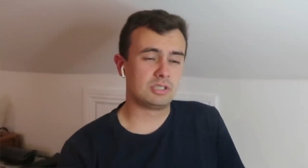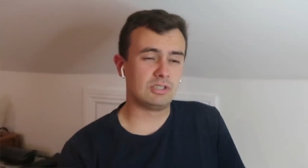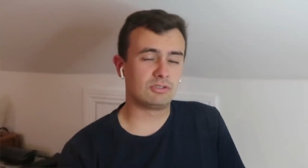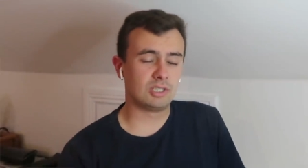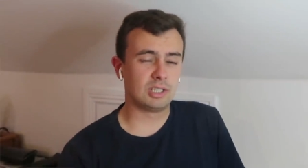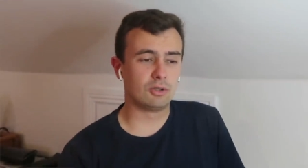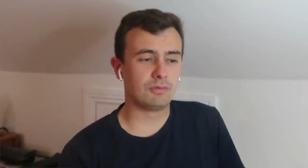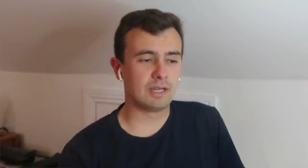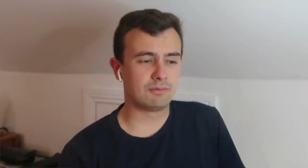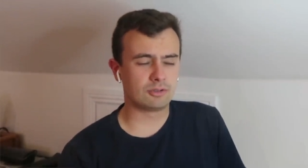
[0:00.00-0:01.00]
decently
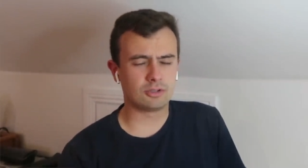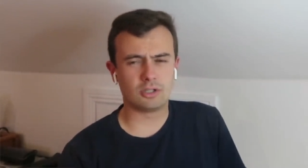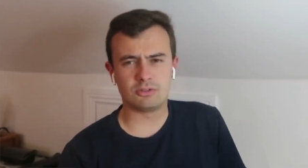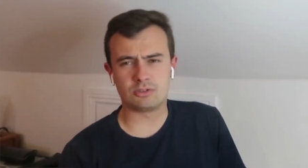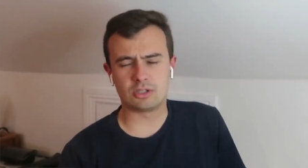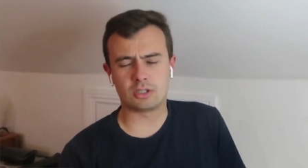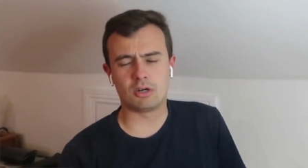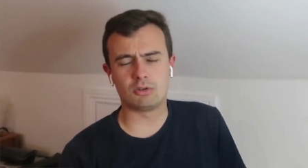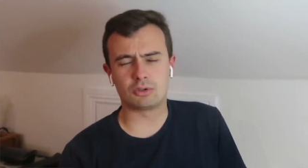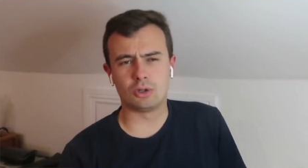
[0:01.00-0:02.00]
enough advertised in the
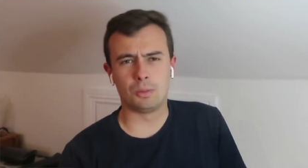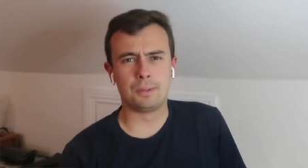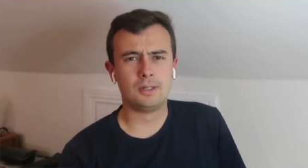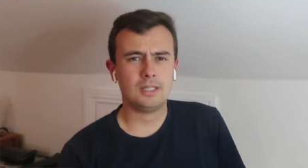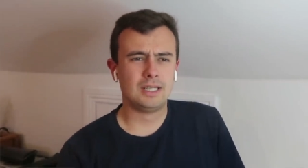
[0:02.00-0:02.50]
Coral Cup.